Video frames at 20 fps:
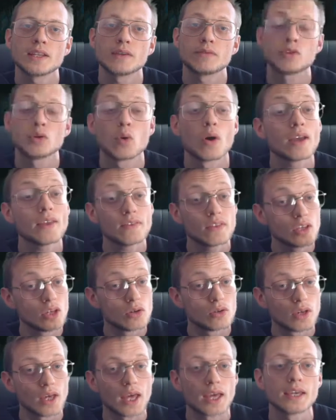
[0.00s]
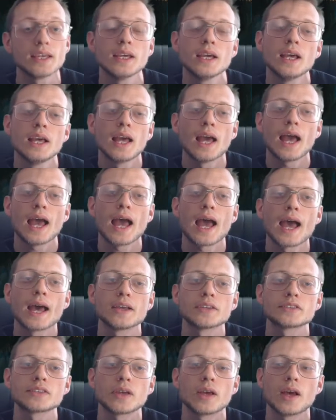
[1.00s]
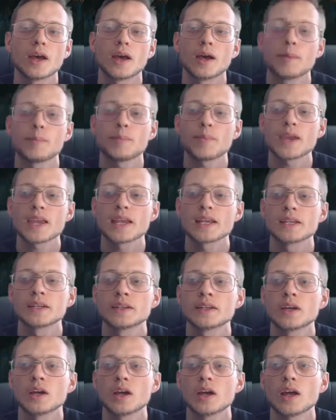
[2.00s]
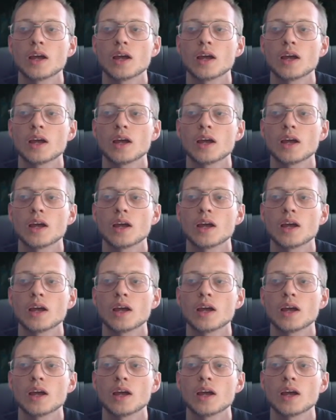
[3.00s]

if you are in the UK, has been